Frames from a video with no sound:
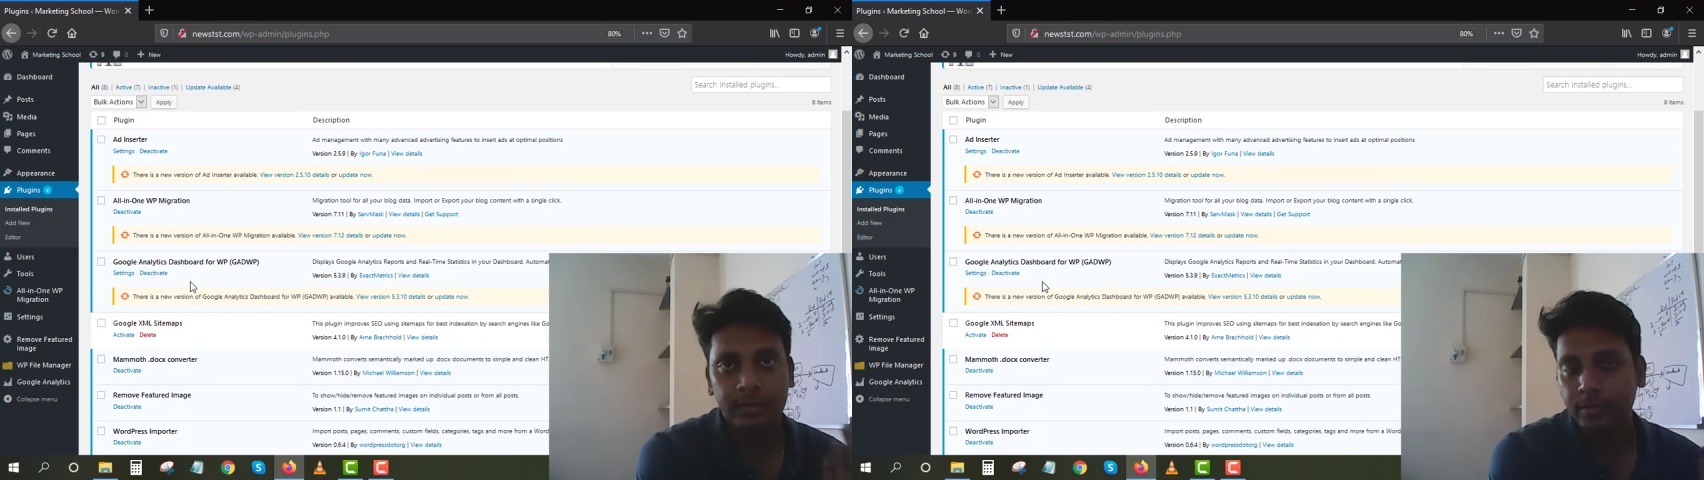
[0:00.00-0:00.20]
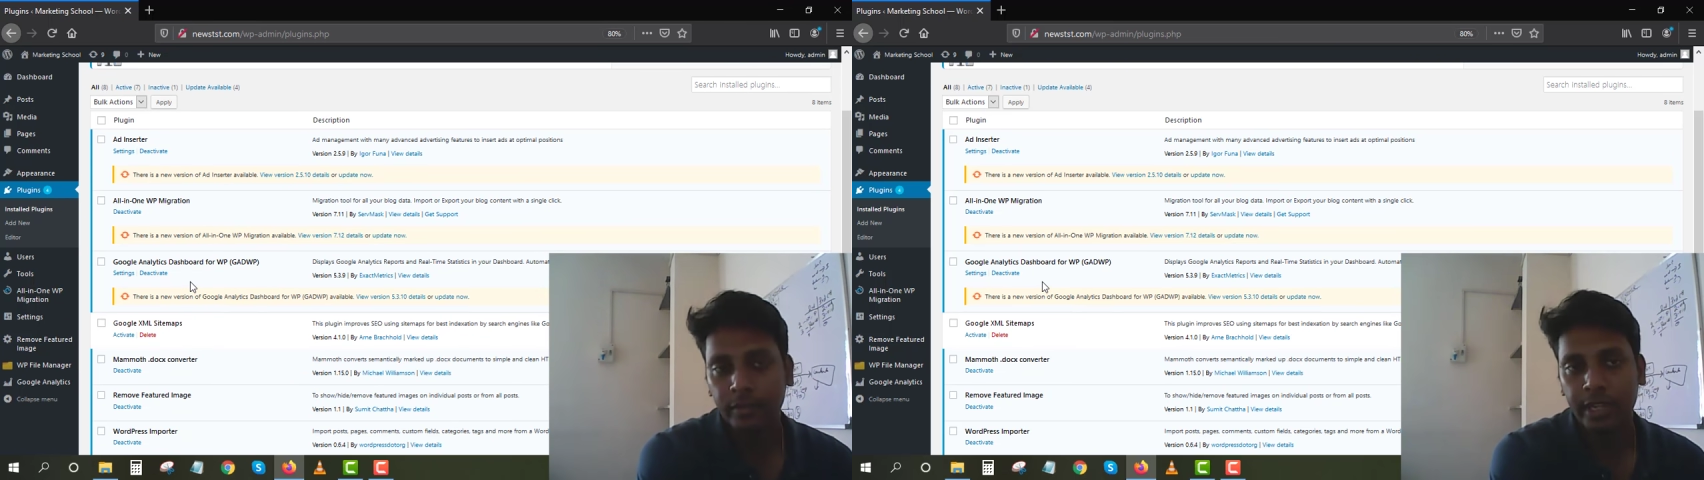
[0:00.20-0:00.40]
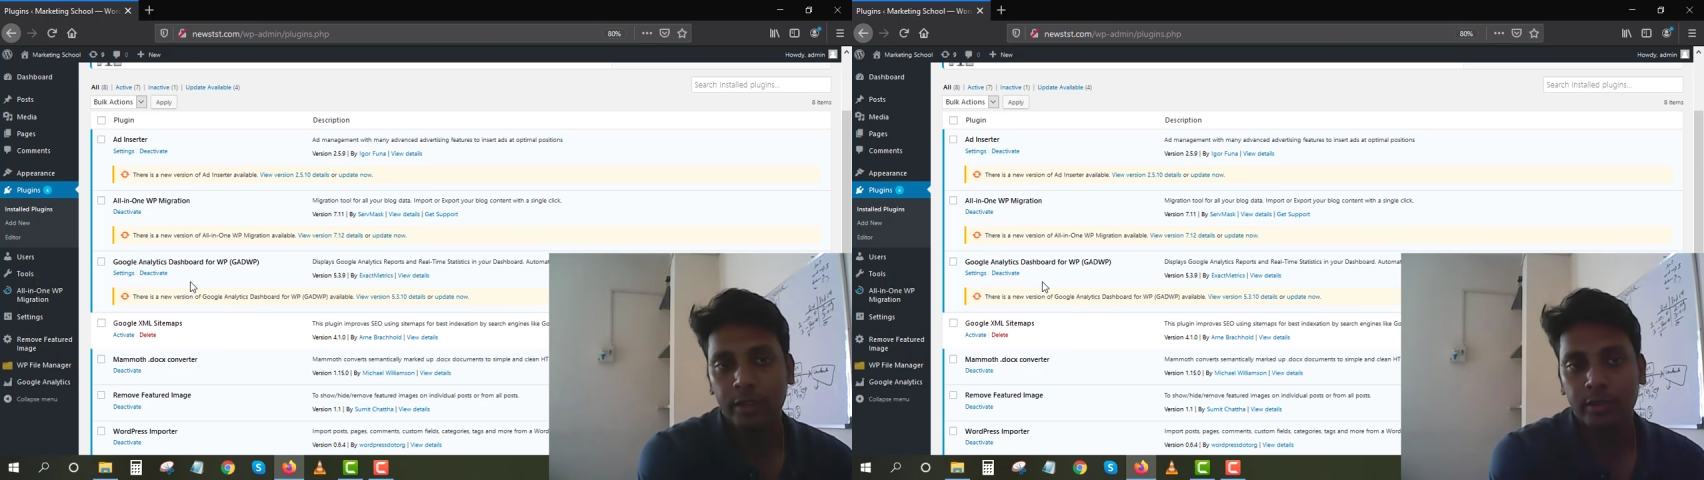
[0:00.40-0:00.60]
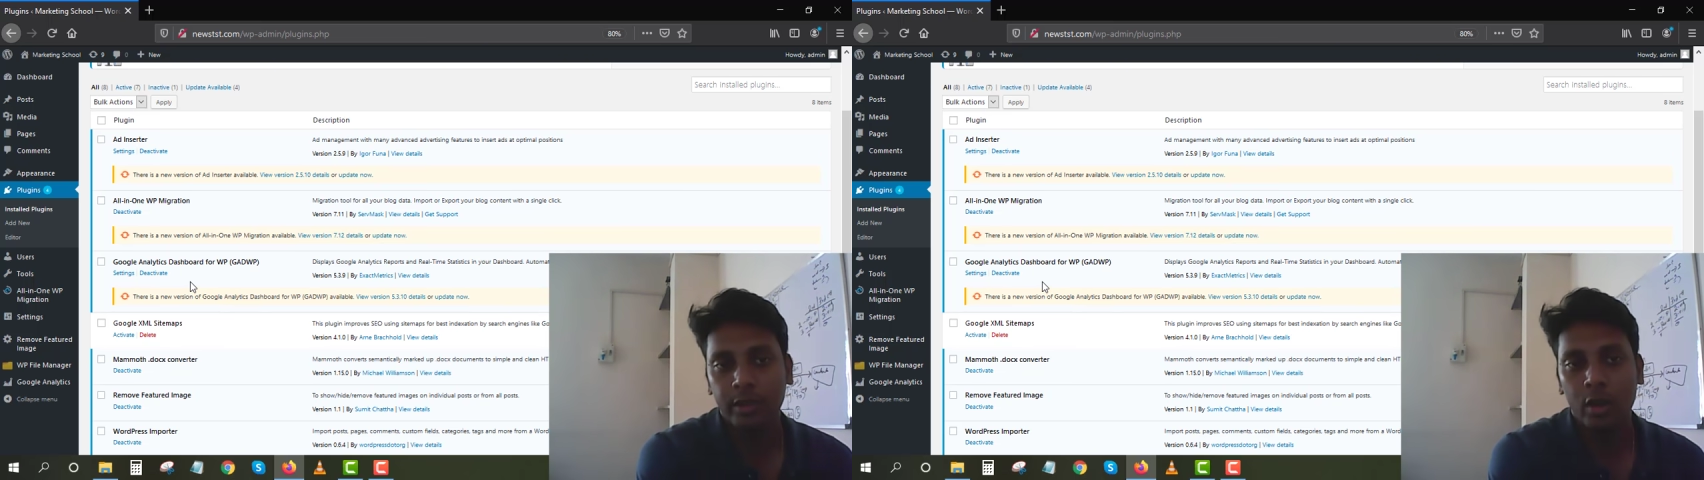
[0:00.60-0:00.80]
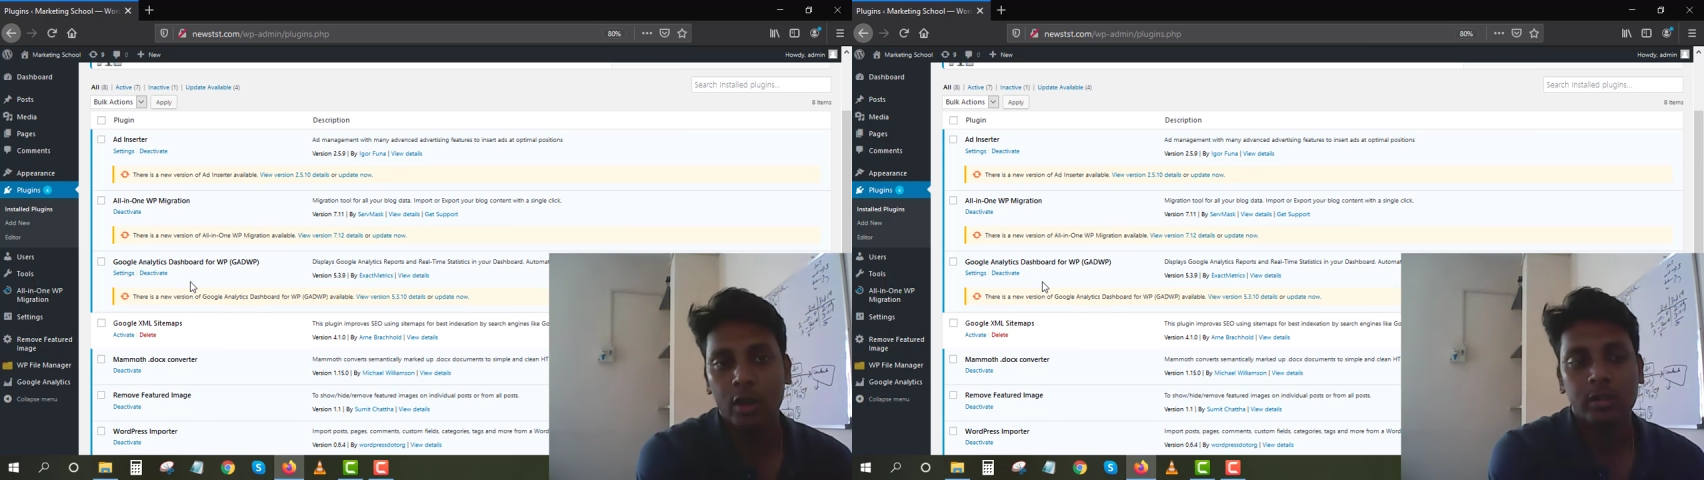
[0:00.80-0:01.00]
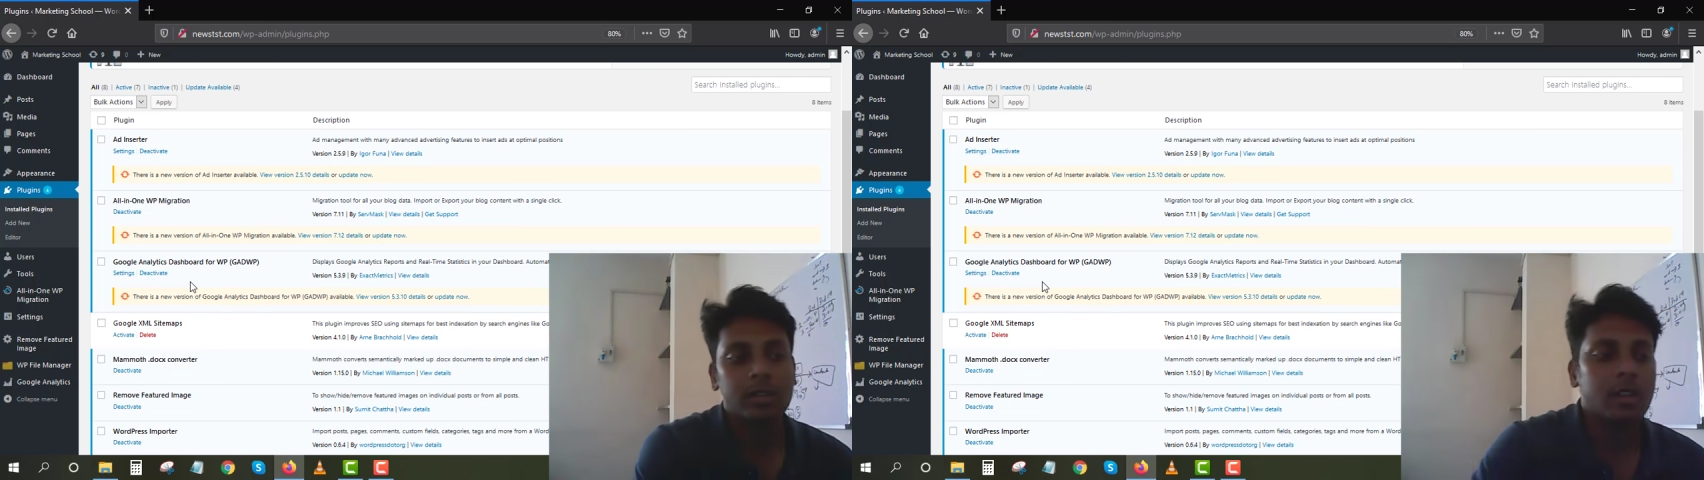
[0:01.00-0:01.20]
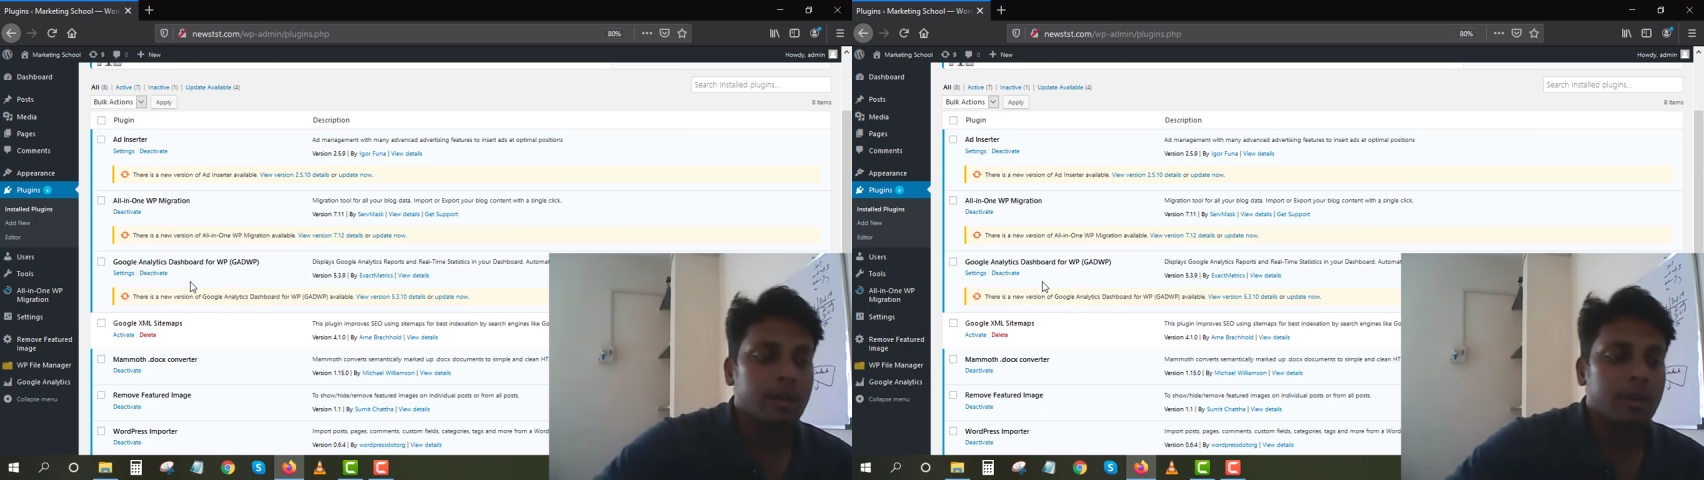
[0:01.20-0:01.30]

which I use a lot